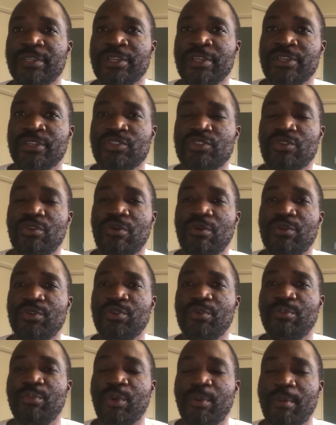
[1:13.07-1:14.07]
So
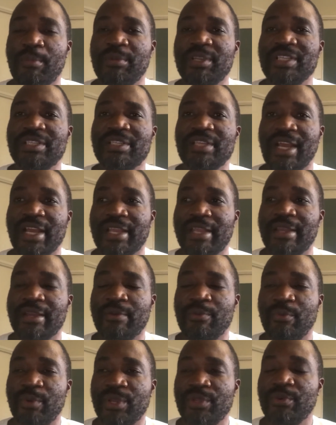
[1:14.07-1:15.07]
you're probably stuck
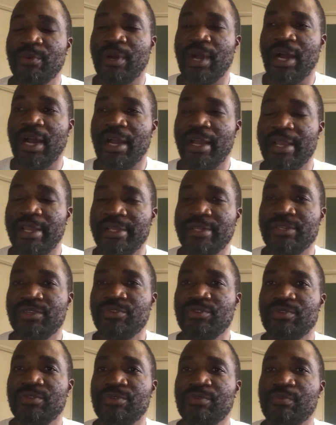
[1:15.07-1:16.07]
where you are and
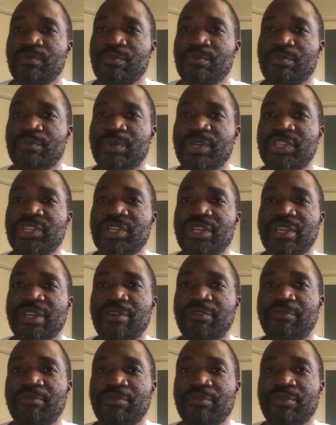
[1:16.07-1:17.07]
you wishing
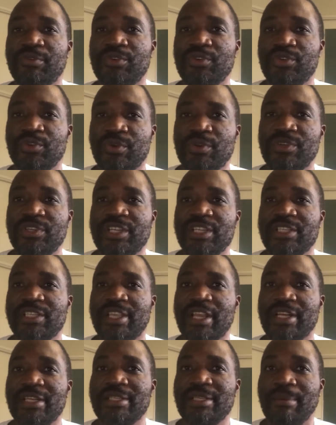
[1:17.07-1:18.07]
if you could just
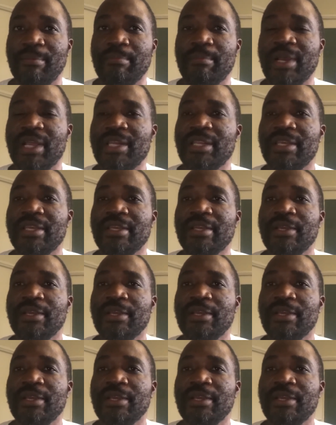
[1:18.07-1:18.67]
get some money.